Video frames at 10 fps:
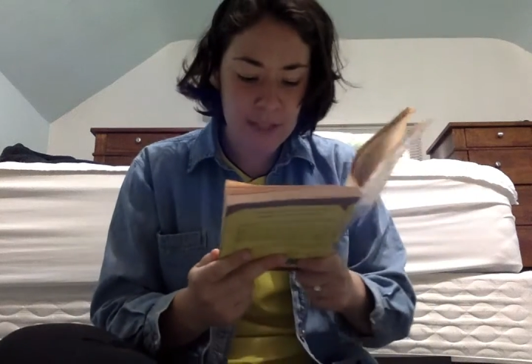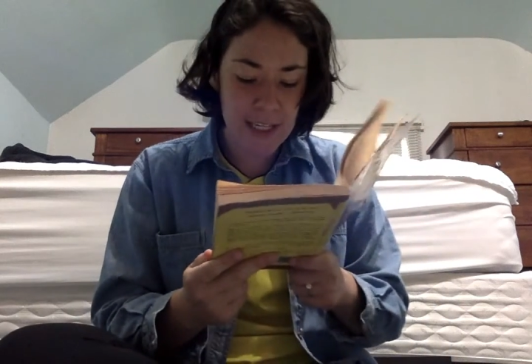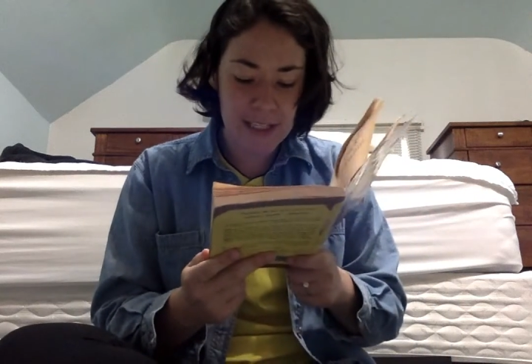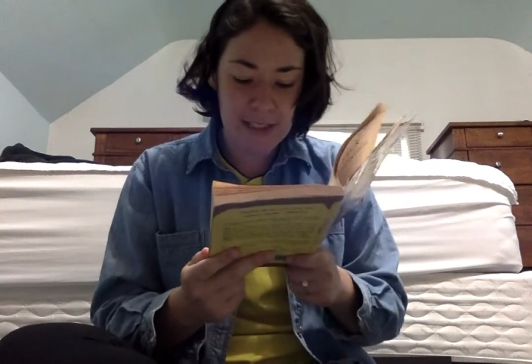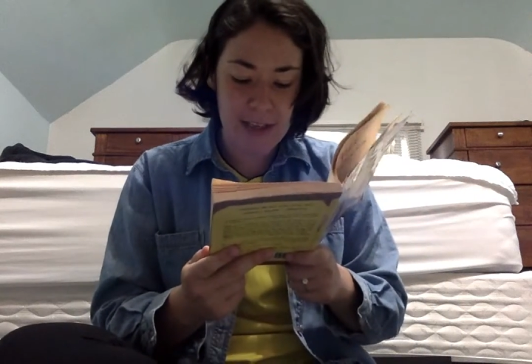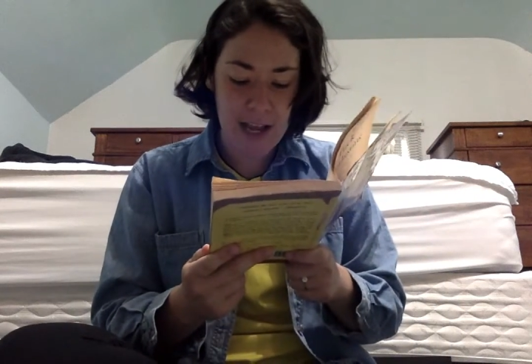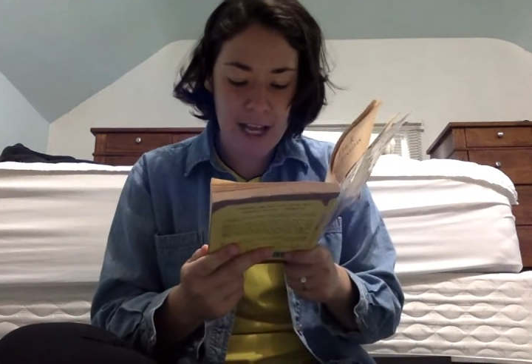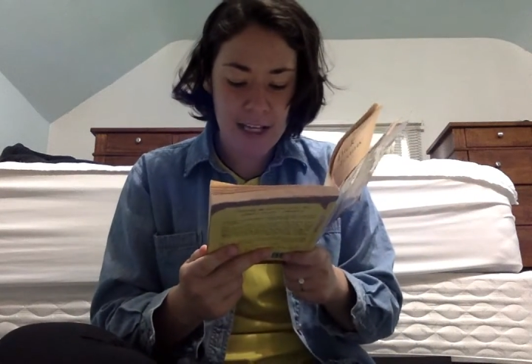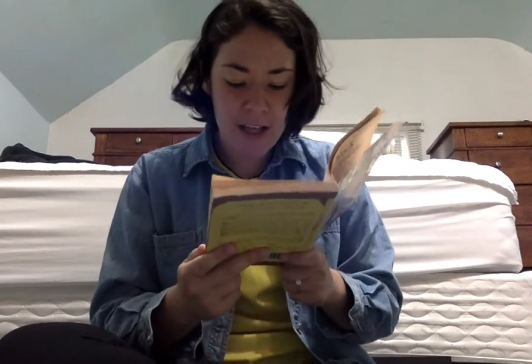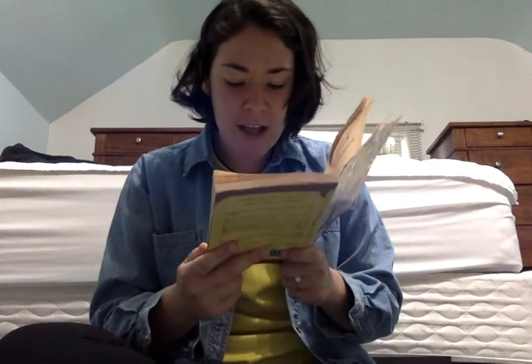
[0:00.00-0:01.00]
he
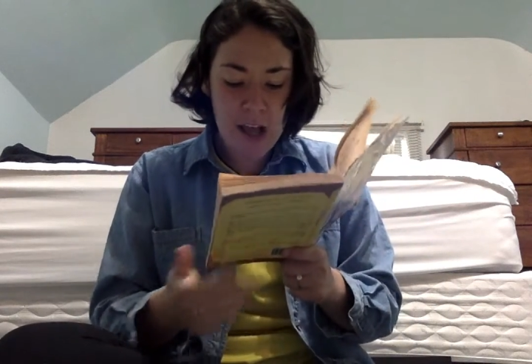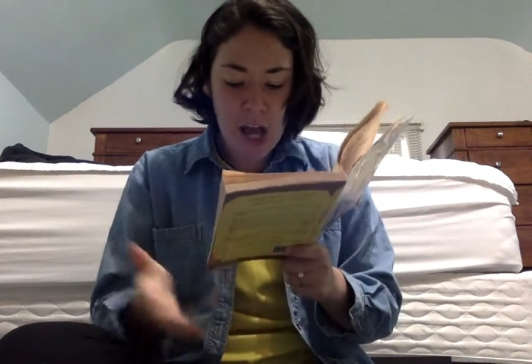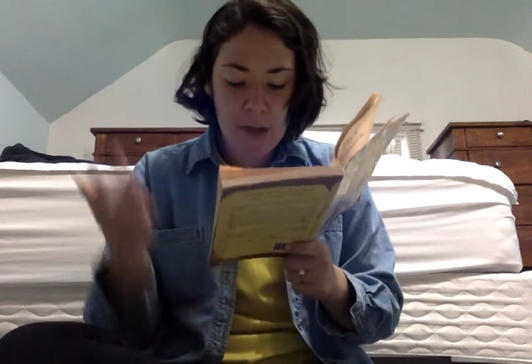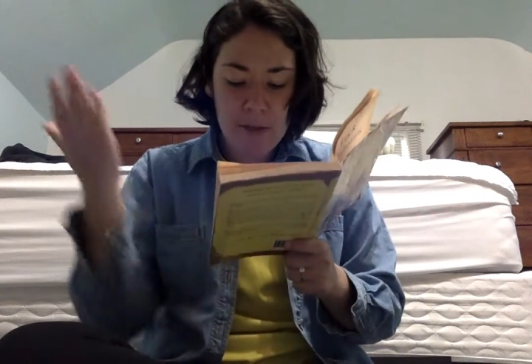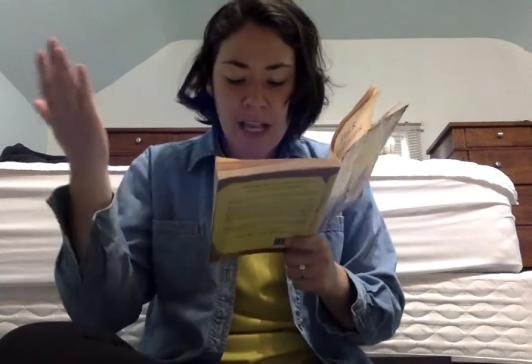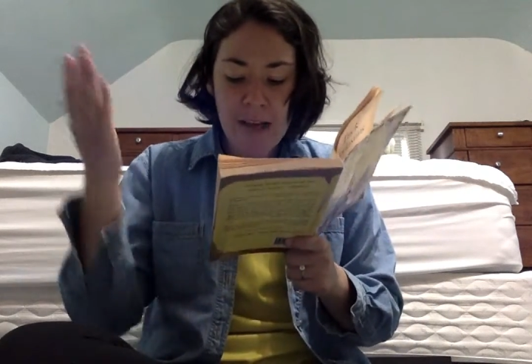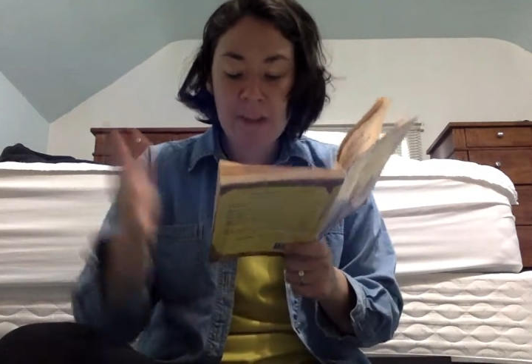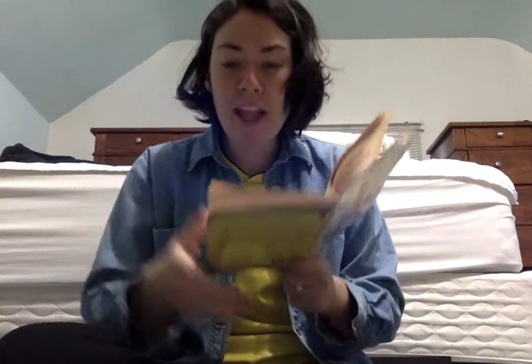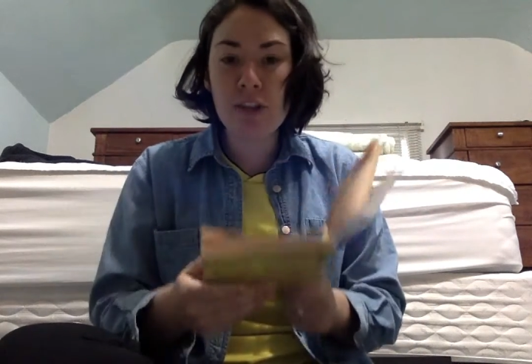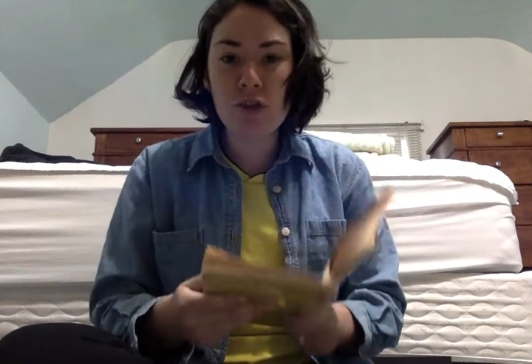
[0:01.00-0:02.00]
sighed. "I was having
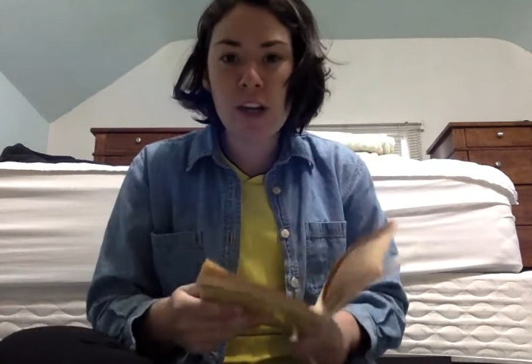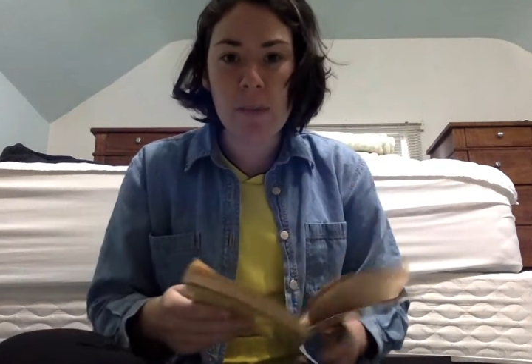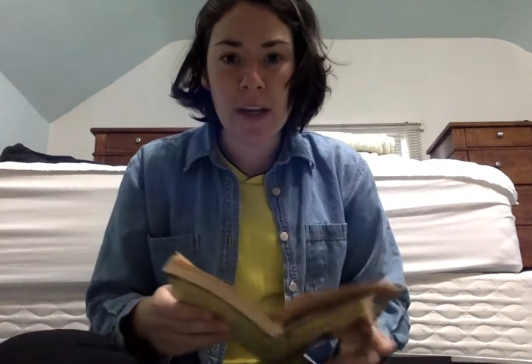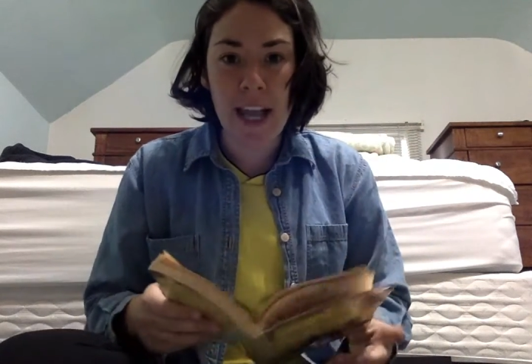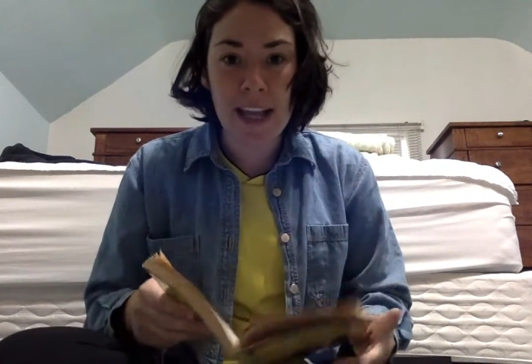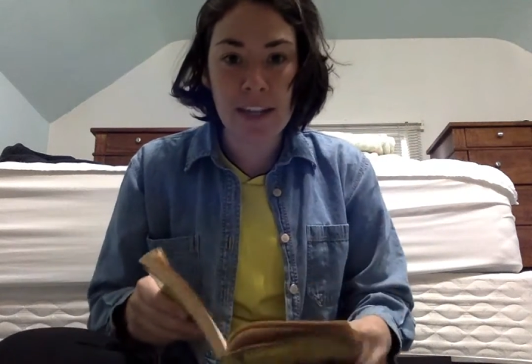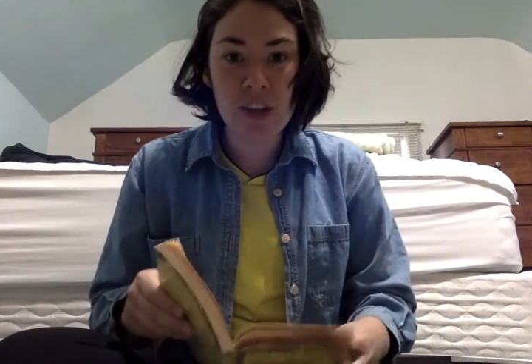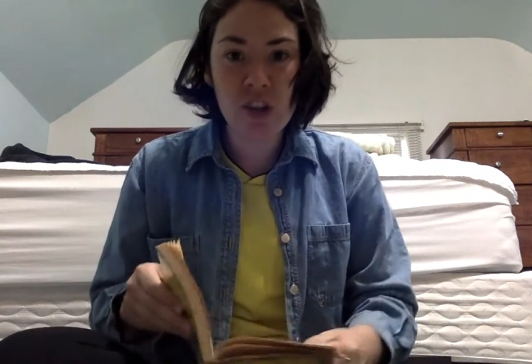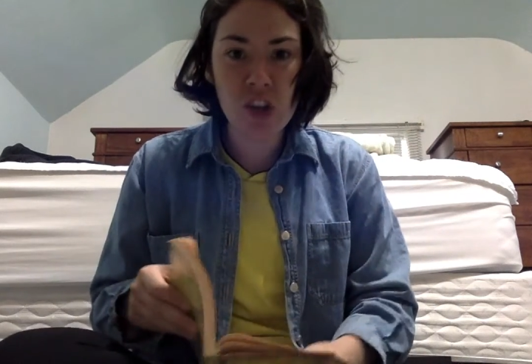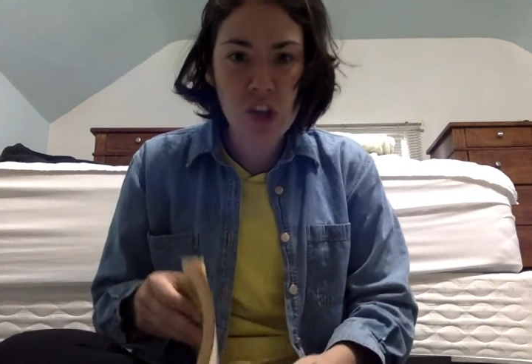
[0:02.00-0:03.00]
that dream again,
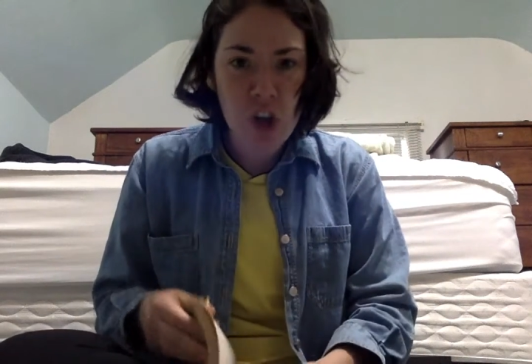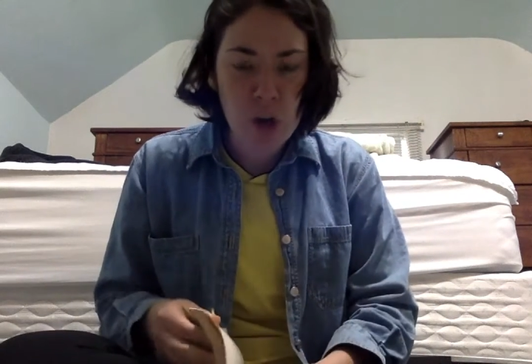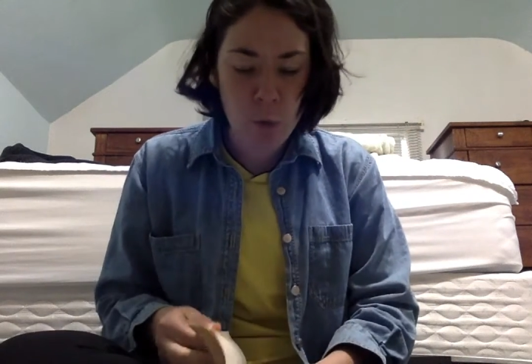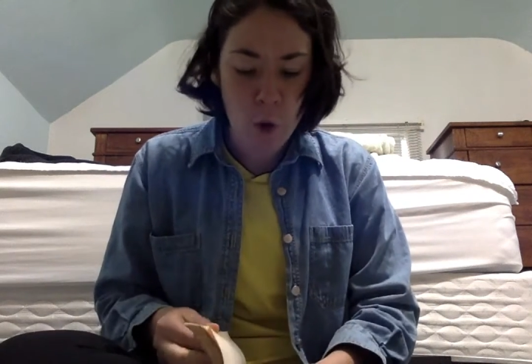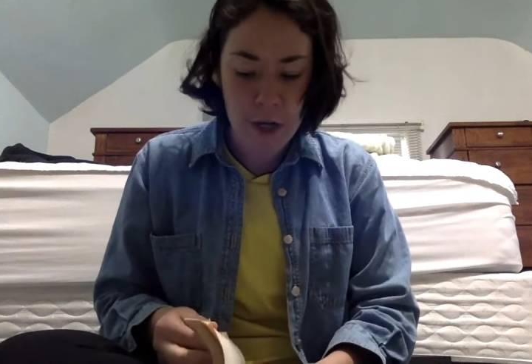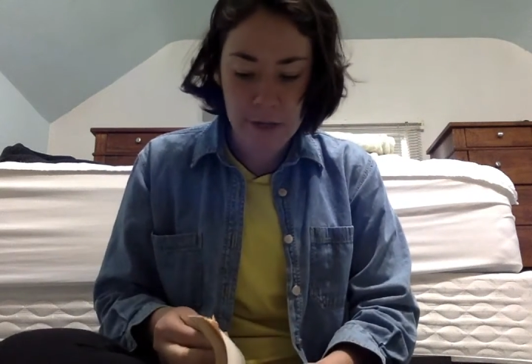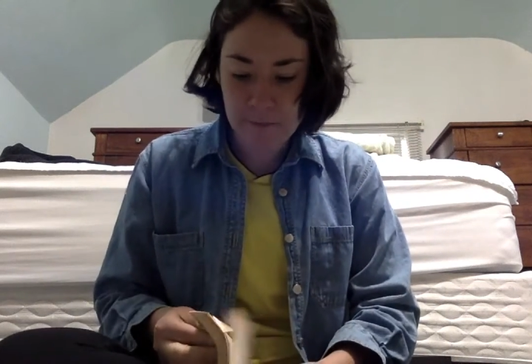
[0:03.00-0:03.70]
the good one,